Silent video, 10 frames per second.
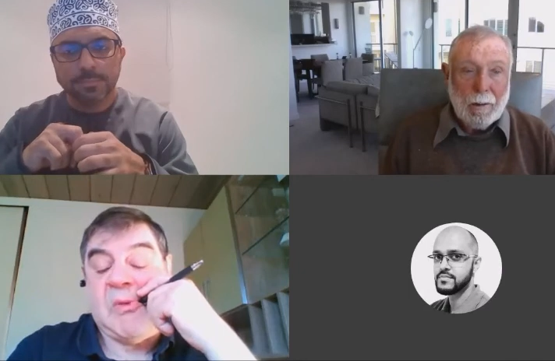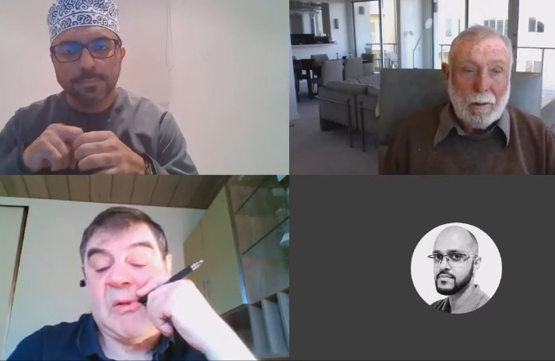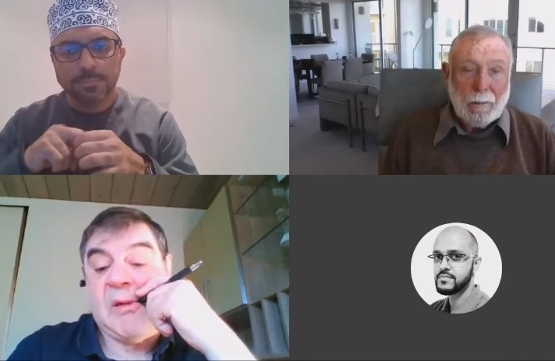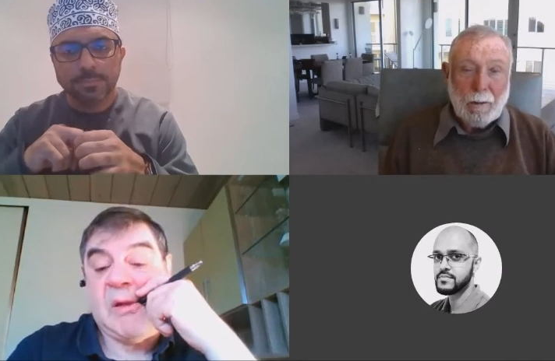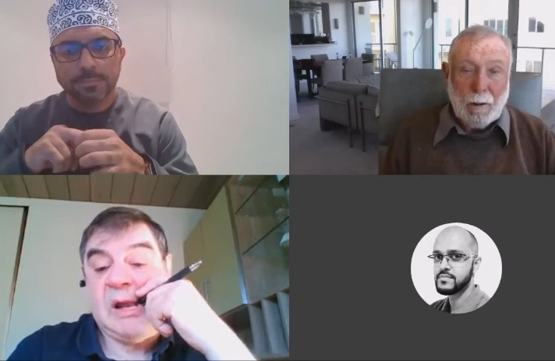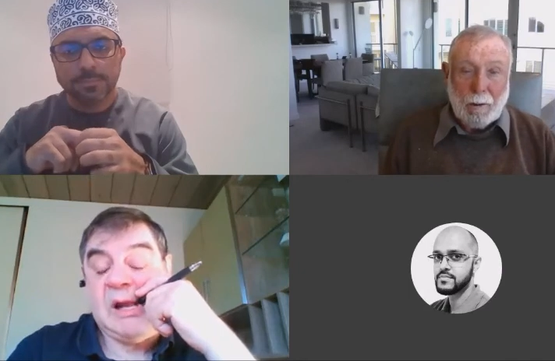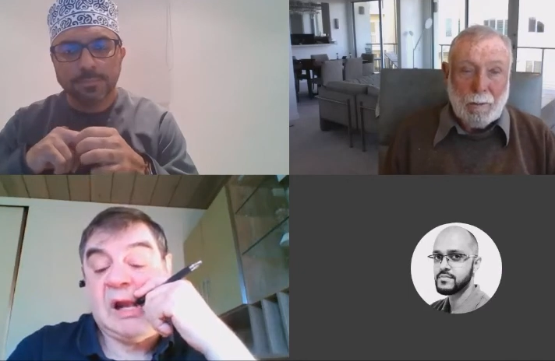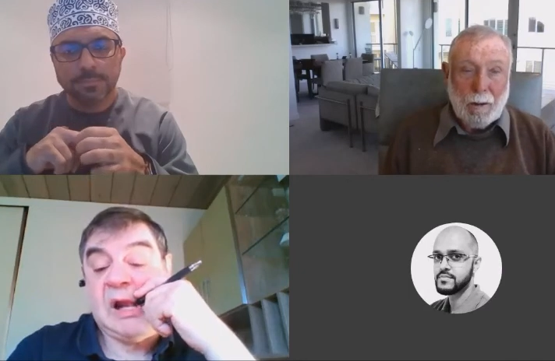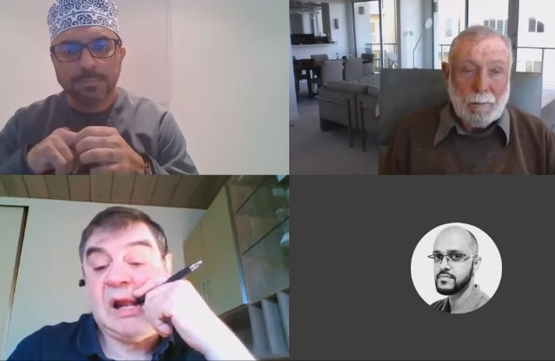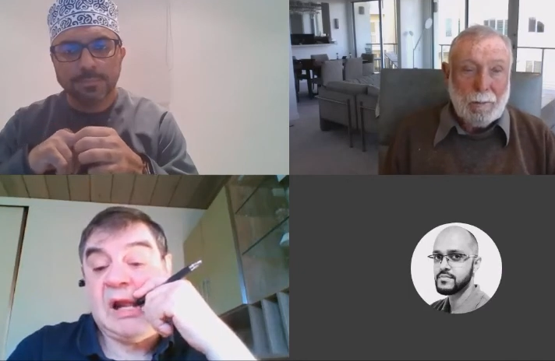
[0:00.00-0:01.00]
Speaker 1: is that you have
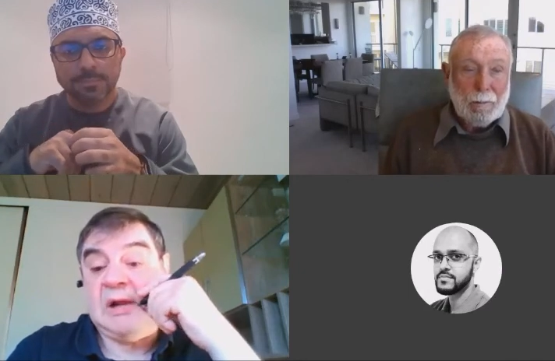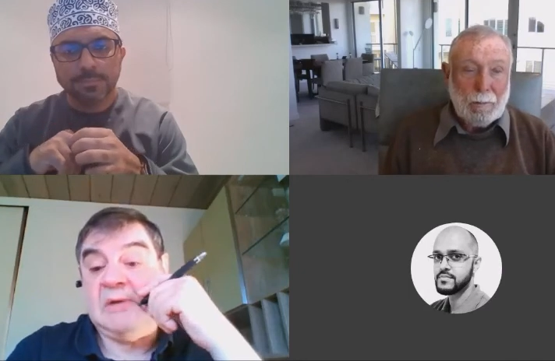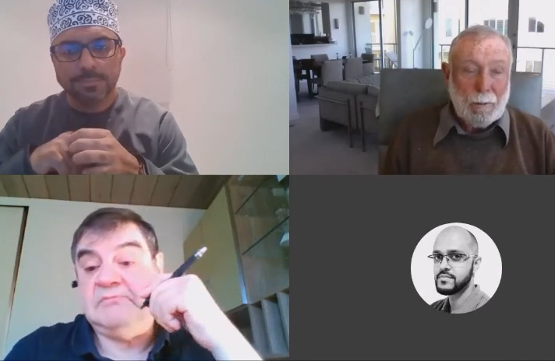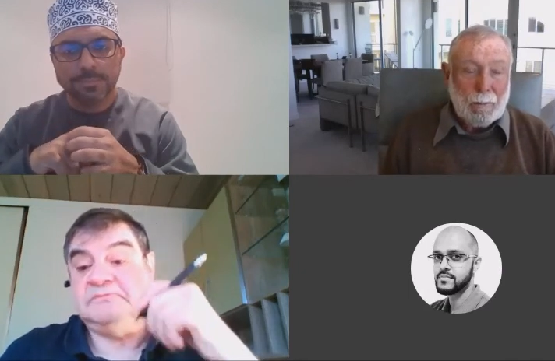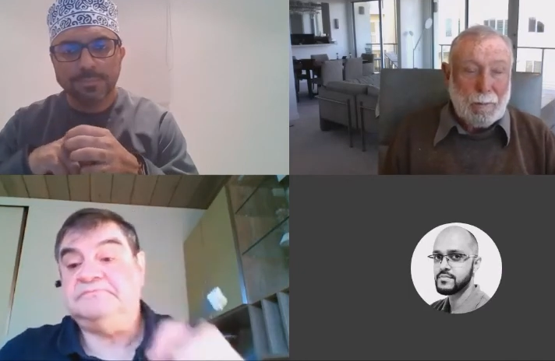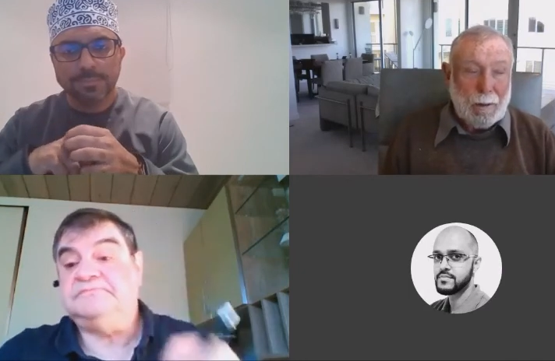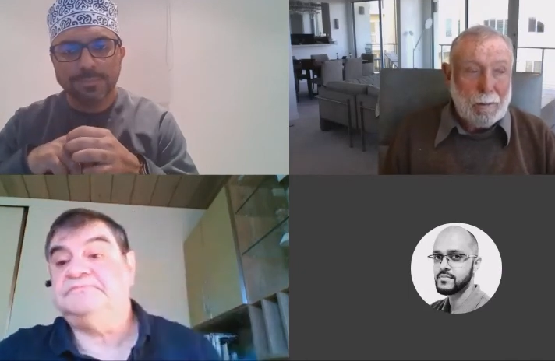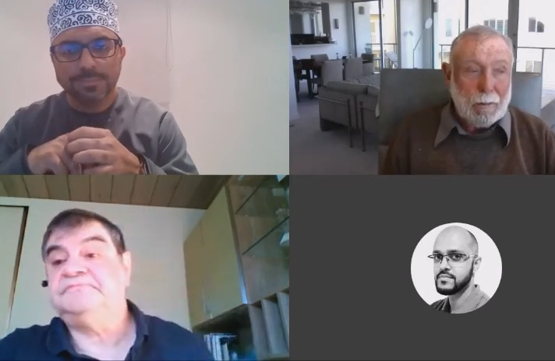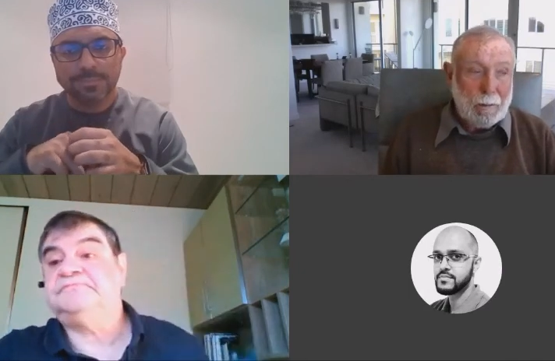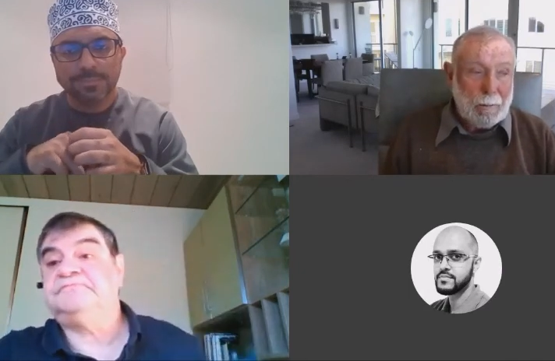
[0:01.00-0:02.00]
to have someone who's
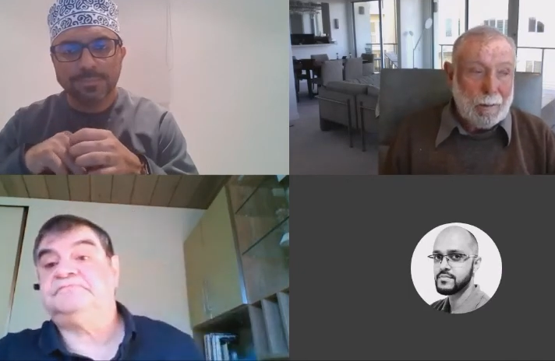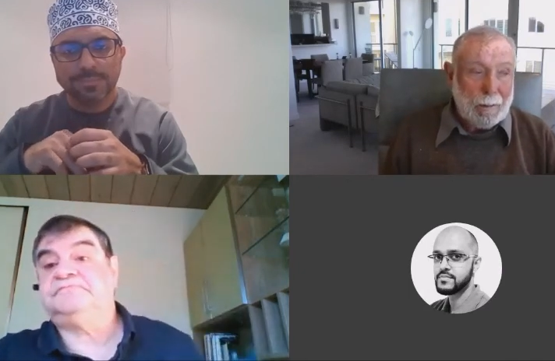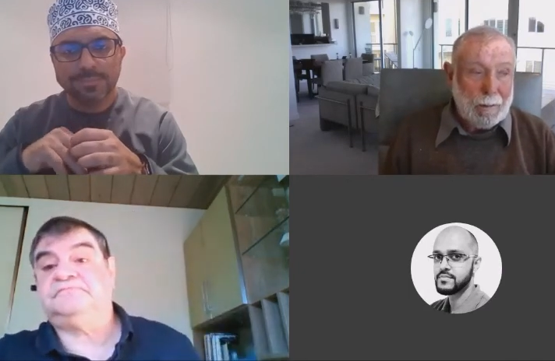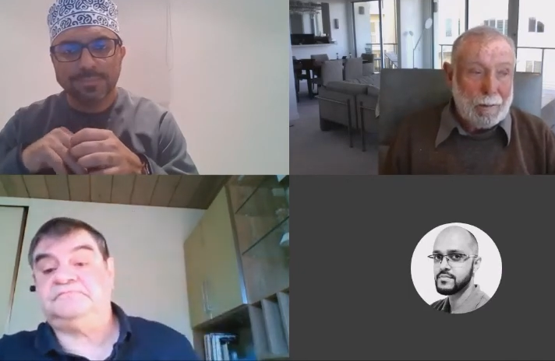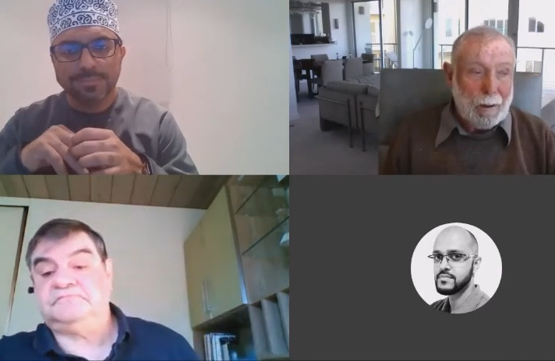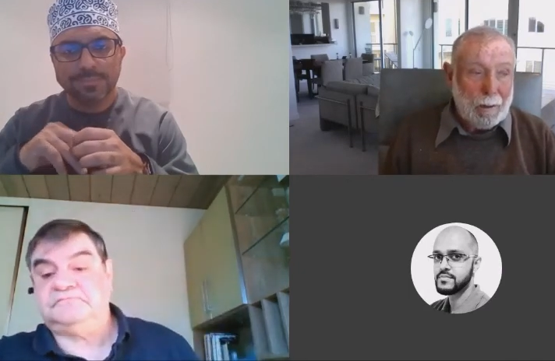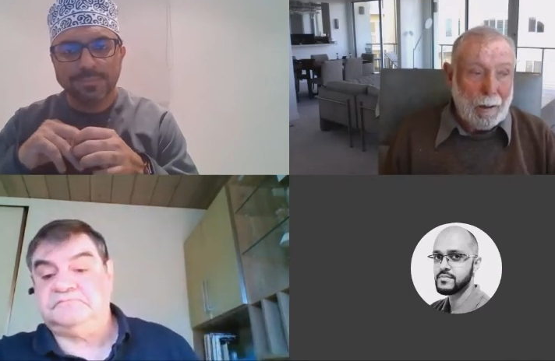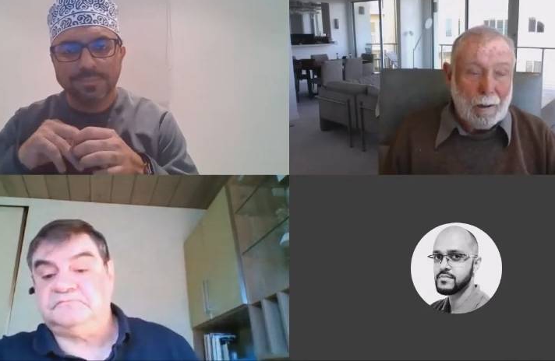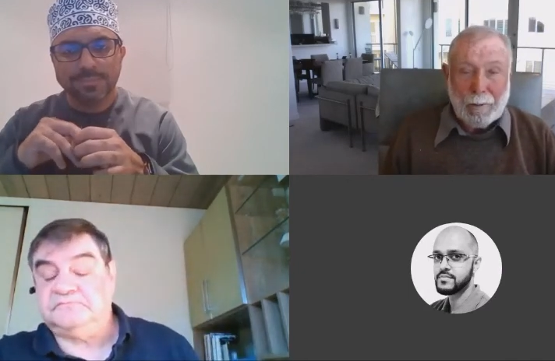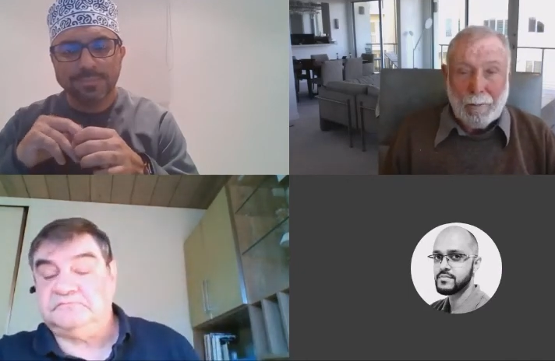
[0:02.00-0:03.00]
basically willing to stake
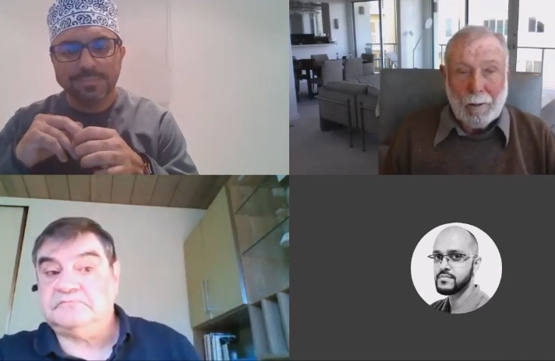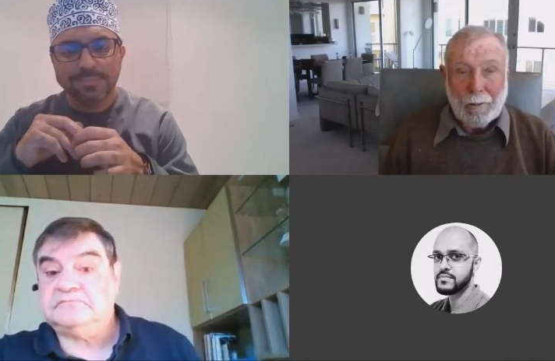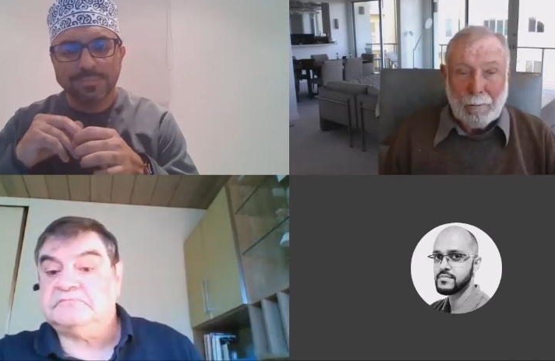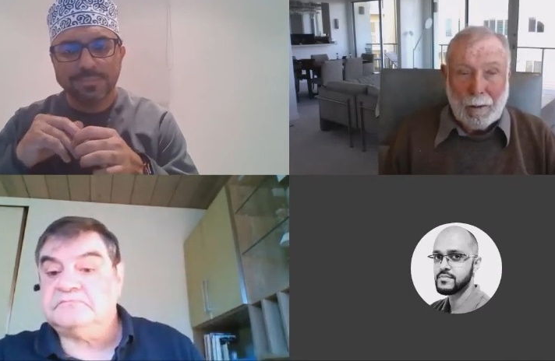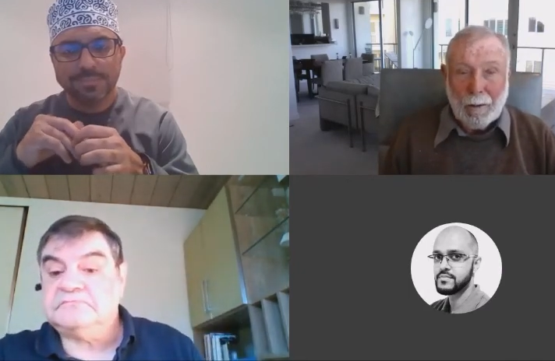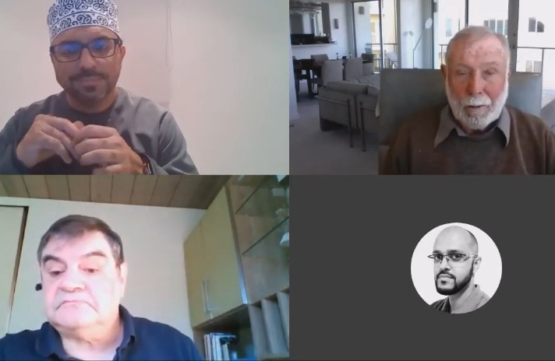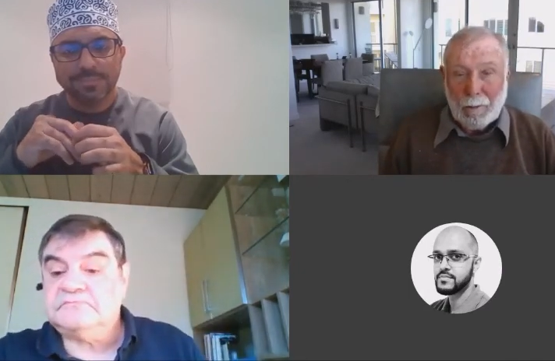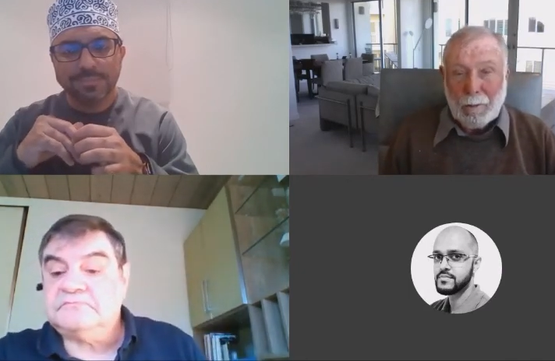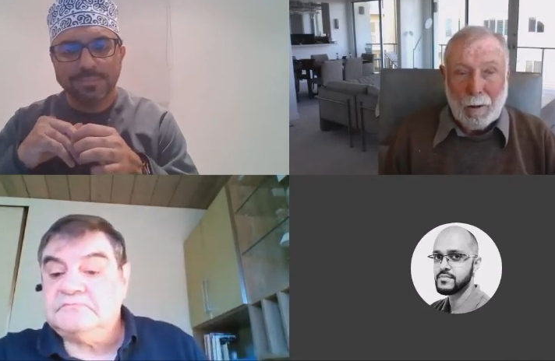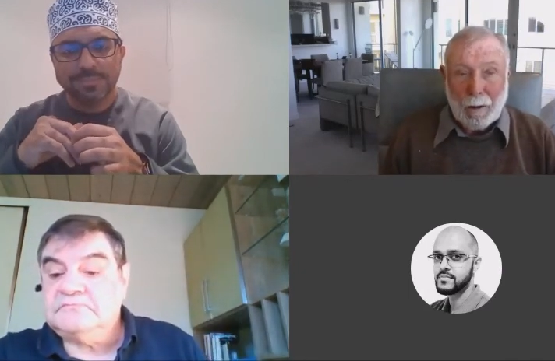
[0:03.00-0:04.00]
their career on making
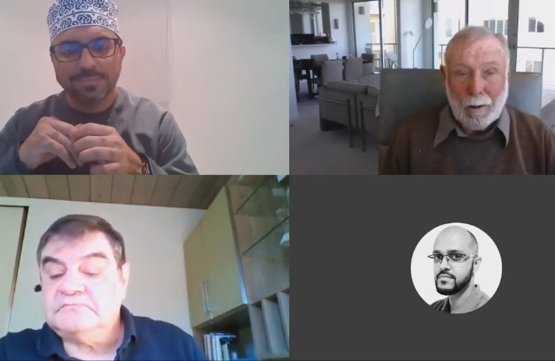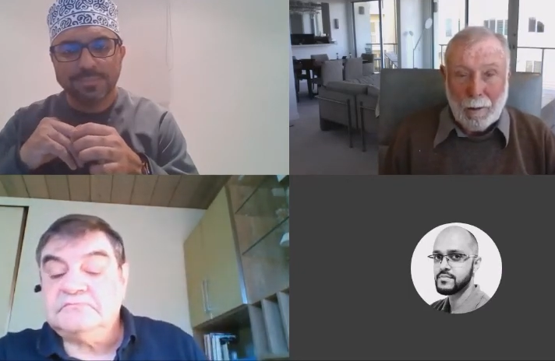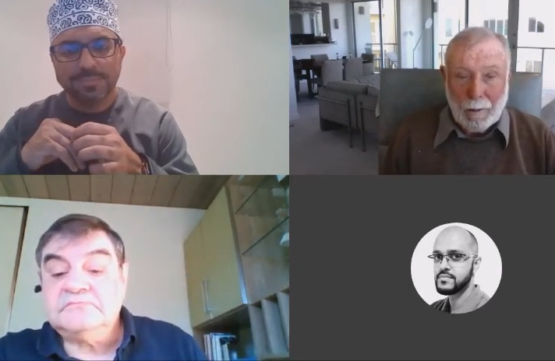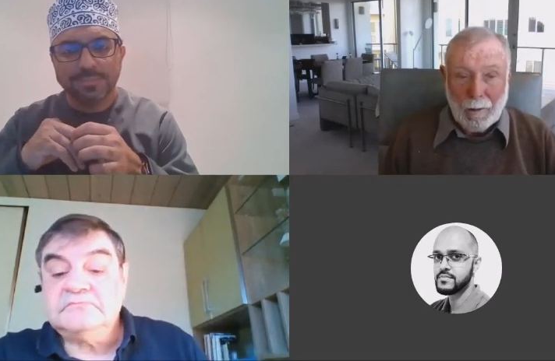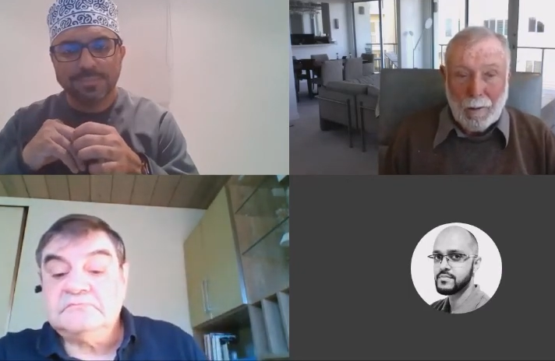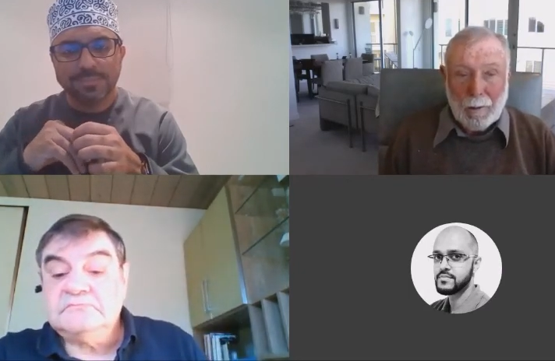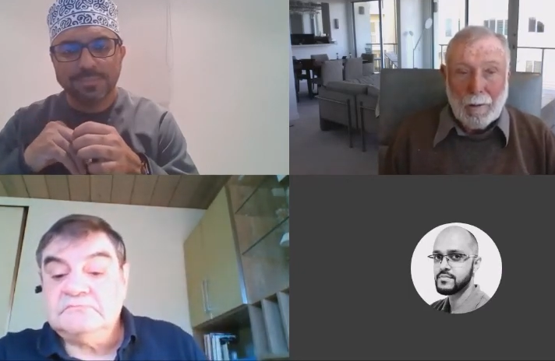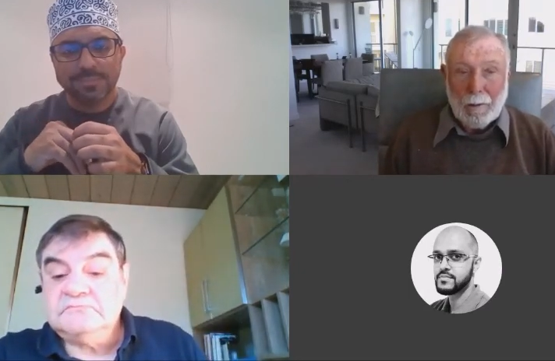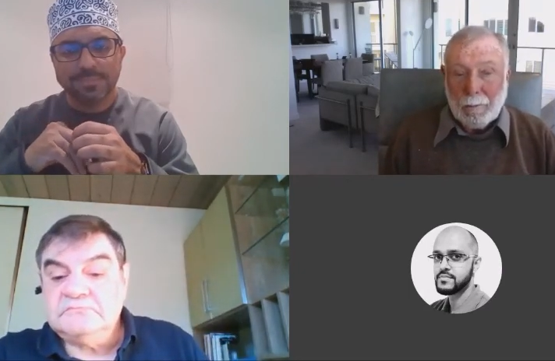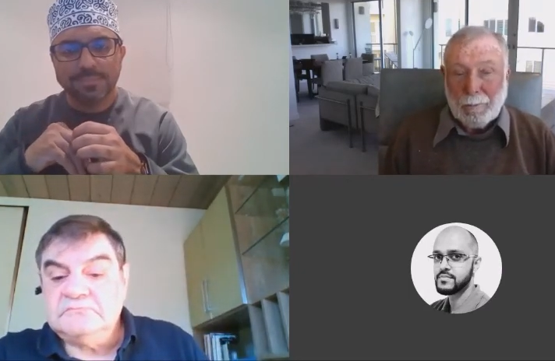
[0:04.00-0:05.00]
this work.
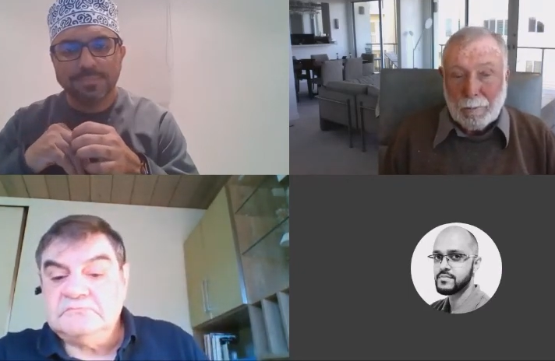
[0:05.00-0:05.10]
Uh,